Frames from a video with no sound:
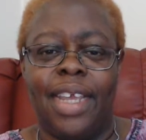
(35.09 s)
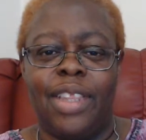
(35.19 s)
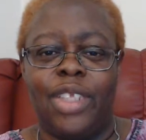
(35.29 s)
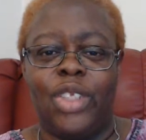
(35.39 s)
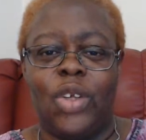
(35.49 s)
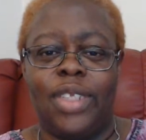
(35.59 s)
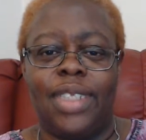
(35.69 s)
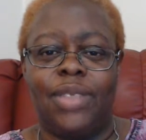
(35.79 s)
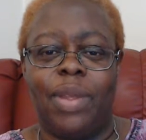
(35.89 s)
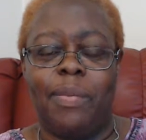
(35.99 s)
The
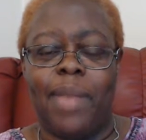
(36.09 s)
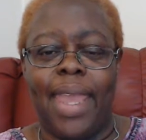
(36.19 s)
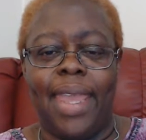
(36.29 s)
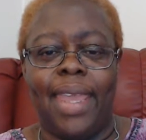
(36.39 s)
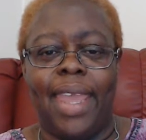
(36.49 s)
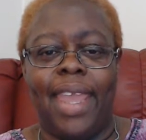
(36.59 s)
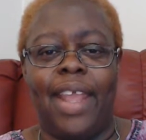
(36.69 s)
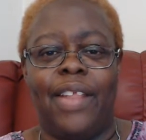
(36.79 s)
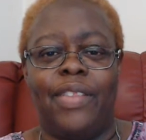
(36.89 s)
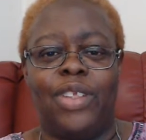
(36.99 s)
choices we make
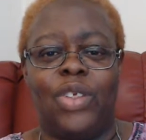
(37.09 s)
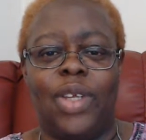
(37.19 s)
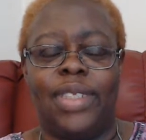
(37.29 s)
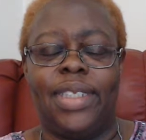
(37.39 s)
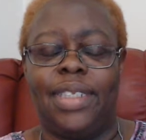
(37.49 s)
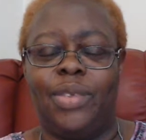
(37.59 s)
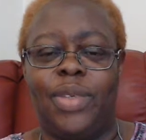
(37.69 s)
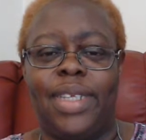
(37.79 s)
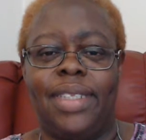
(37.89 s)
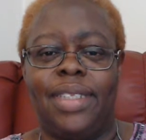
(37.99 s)
and the choices
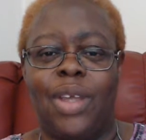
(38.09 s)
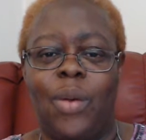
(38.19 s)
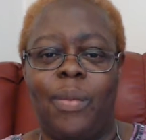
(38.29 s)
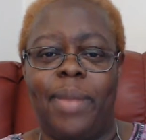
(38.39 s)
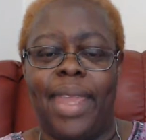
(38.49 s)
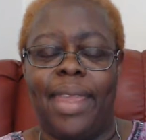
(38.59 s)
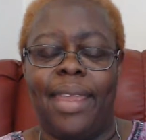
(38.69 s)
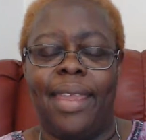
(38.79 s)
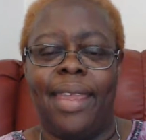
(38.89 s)
we don't make.